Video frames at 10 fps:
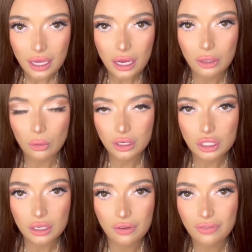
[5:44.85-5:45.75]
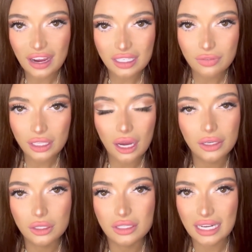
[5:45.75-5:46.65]
in order to effectively
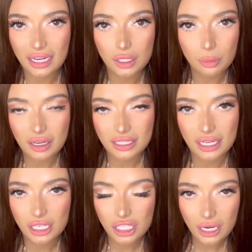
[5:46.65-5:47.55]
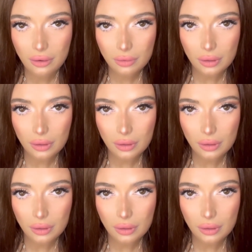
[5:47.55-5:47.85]
understand your presentation,